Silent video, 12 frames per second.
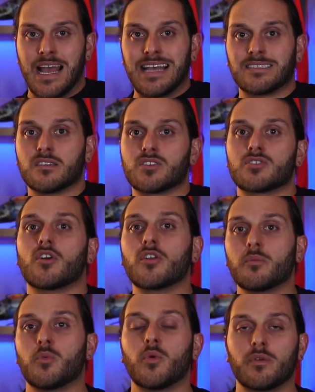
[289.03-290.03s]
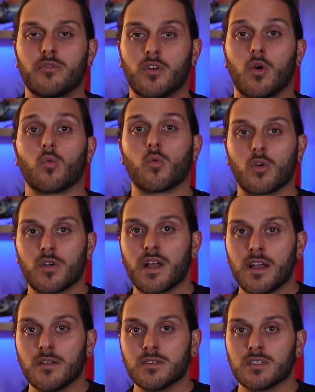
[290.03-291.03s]
as a starting point for our
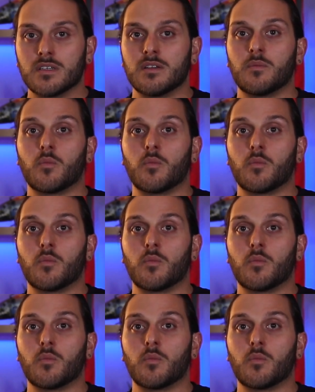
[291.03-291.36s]
workouts,